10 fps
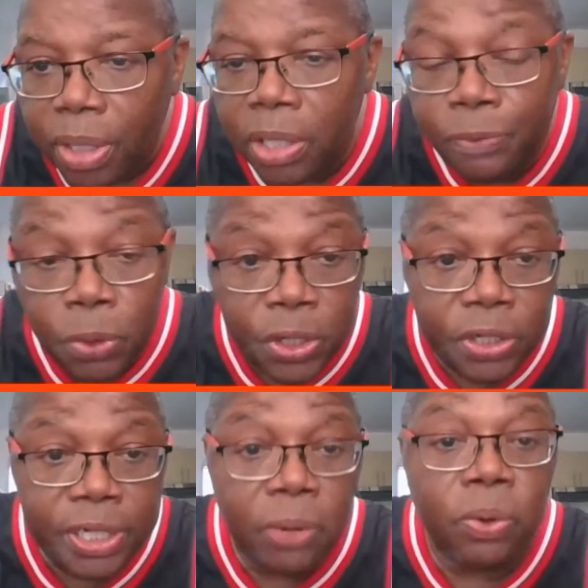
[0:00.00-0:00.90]
If you here
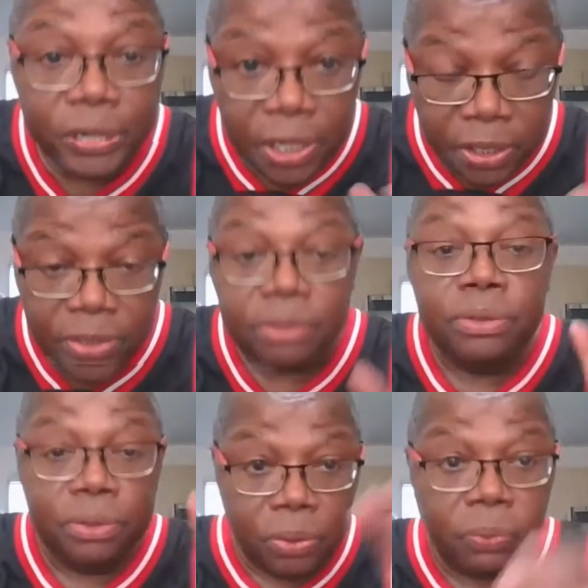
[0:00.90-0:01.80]
today and want to hear this,
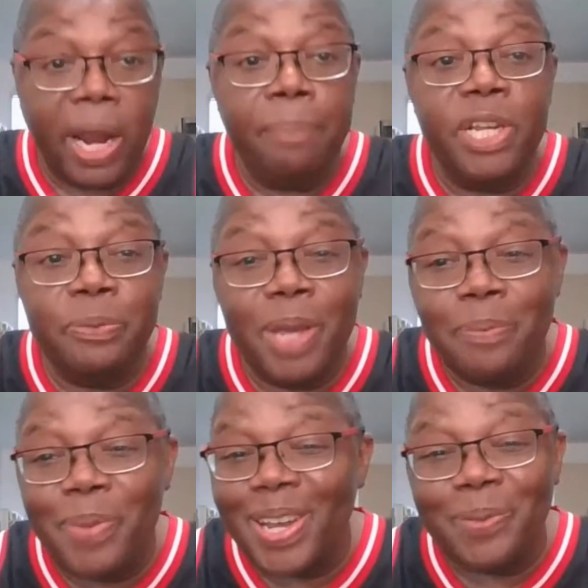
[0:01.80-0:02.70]
you're in the right place,
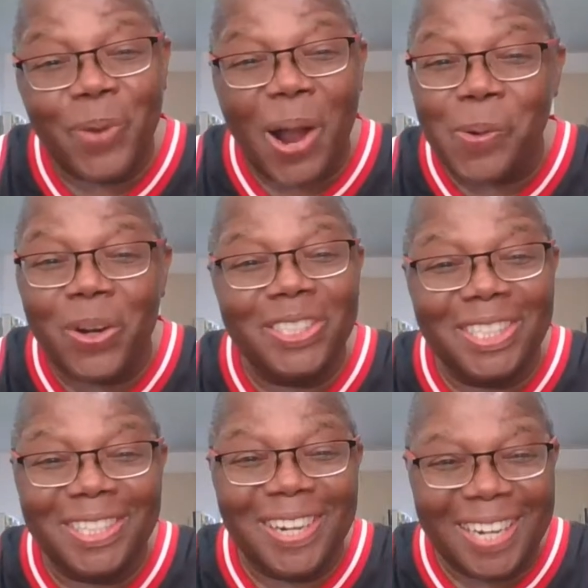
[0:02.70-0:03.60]
baby. I want
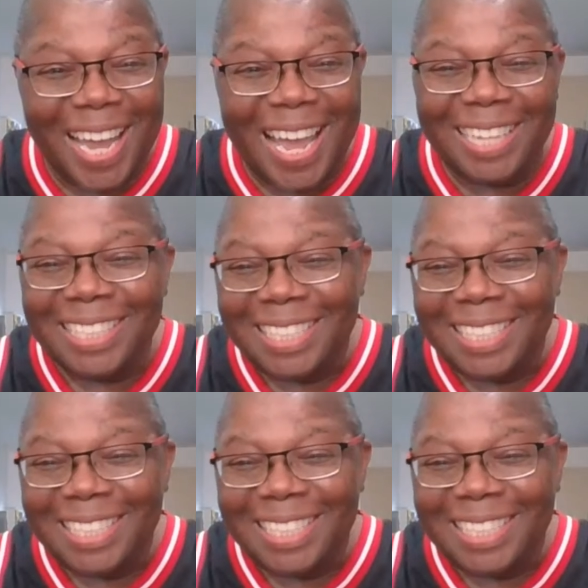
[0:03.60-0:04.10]
you here. Okay.